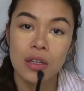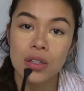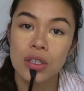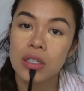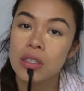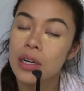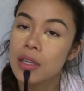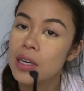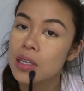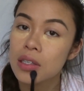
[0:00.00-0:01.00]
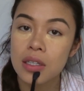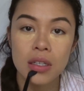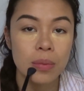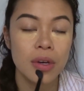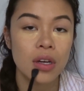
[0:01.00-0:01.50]
just like this,
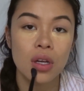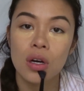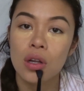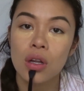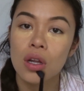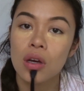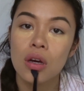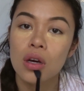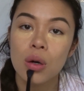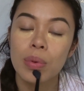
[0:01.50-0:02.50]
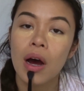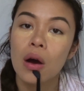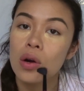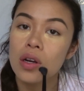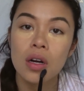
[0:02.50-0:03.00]
to make it look a little
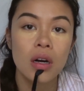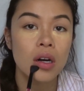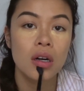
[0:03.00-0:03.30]
powderier.